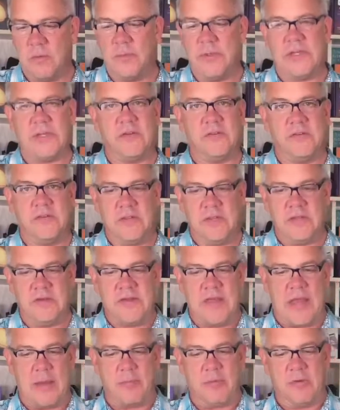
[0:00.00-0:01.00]
because of the
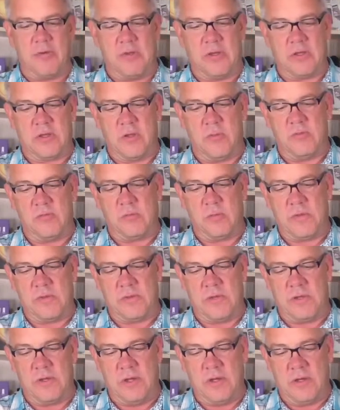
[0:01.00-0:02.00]
adapter that comes with
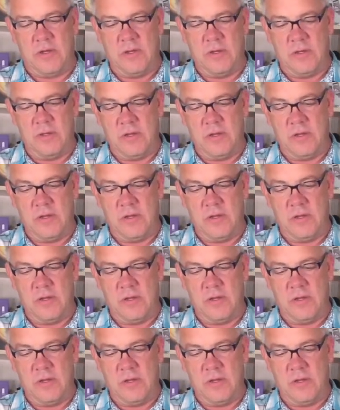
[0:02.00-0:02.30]
it here.